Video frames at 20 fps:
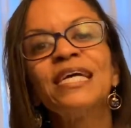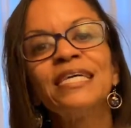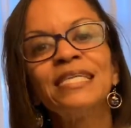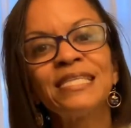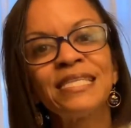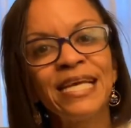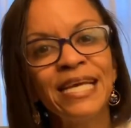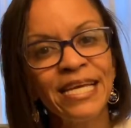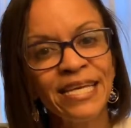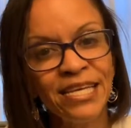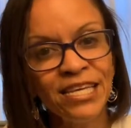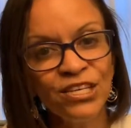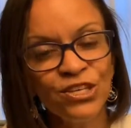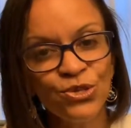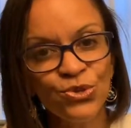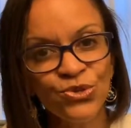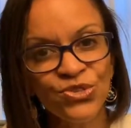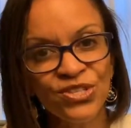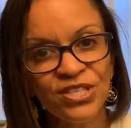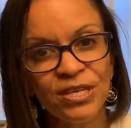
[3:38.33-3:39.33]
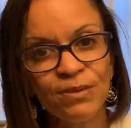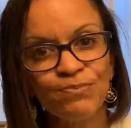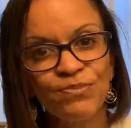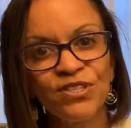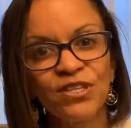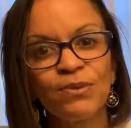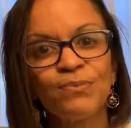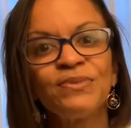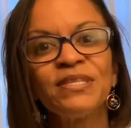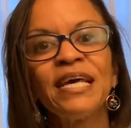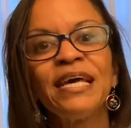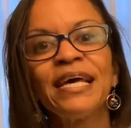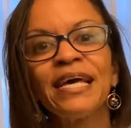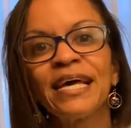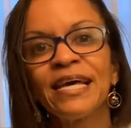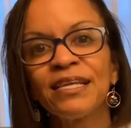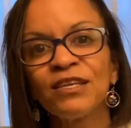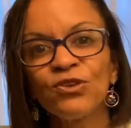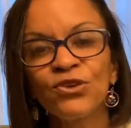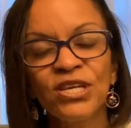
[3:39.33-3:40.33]
taking your symptoms,
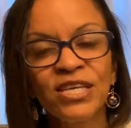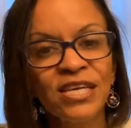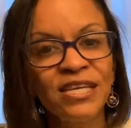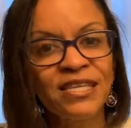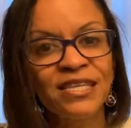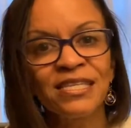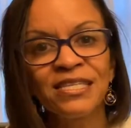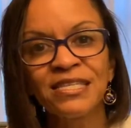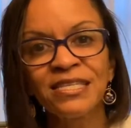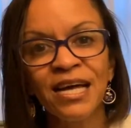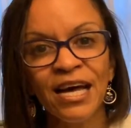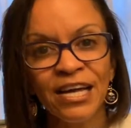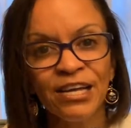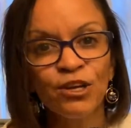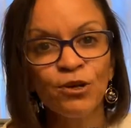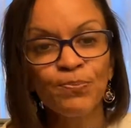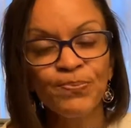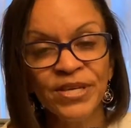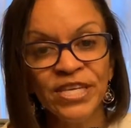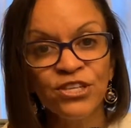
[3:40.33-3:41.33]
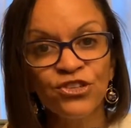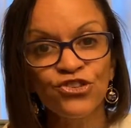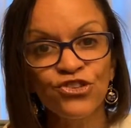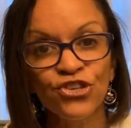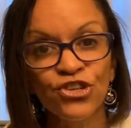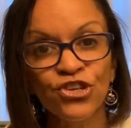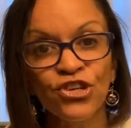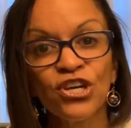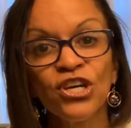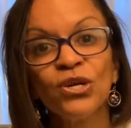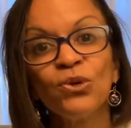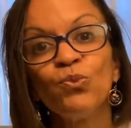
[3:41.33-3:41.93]
and looking at the entire picture,